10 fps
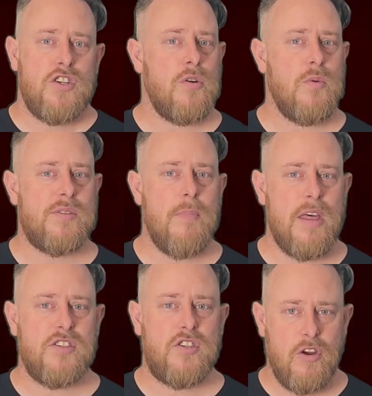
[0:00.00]
Due to his
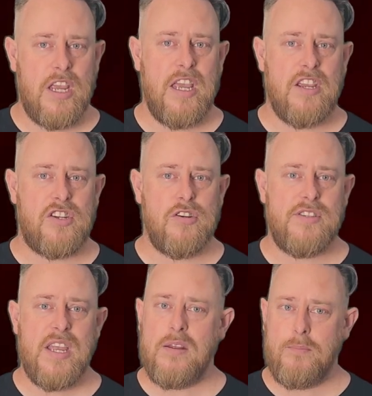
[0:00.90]
mother's drinking
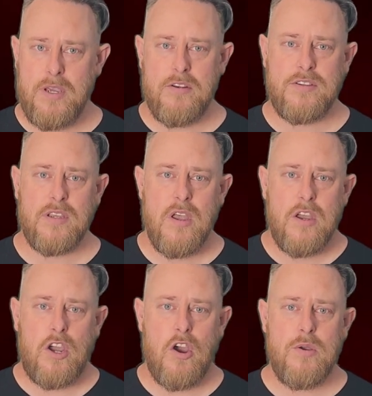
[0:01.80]
issues and abuse,
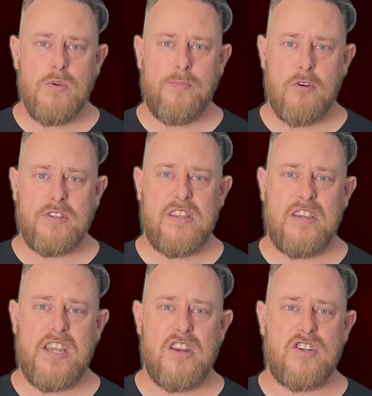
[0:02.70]
Codey was brought to the
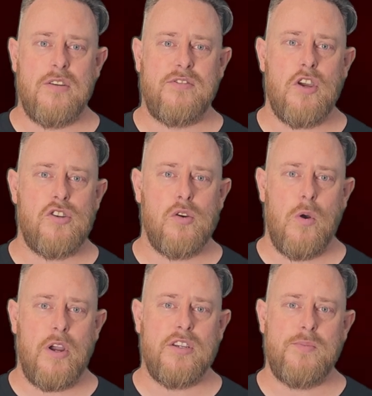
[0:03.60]
attention of social
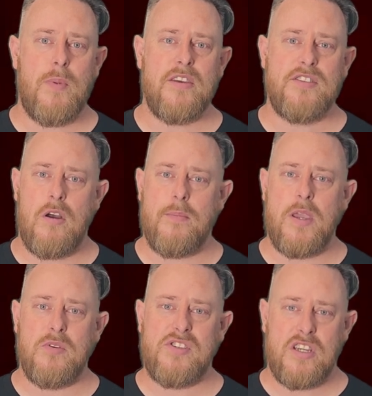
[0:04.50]
workers by the time
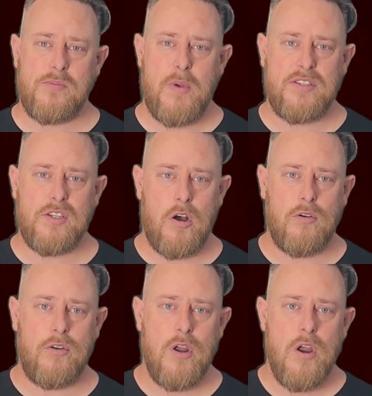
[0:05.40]
he was six months
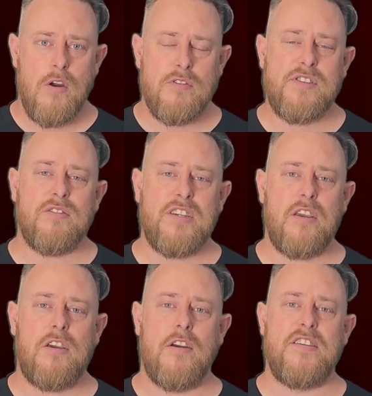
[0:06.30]
old, resulting
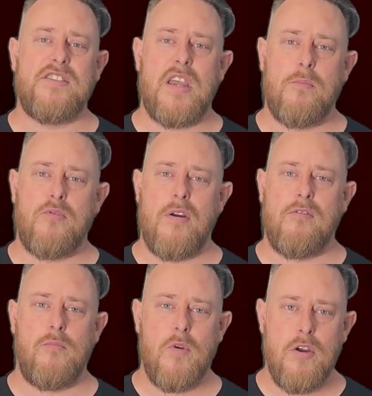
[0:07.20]
in Codey's temporary
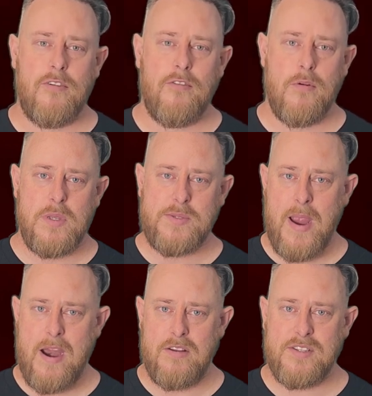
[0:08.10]
removal from his
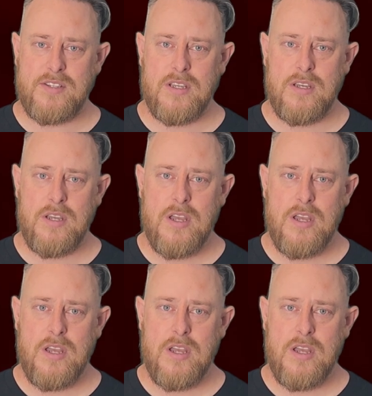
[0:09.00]
parents.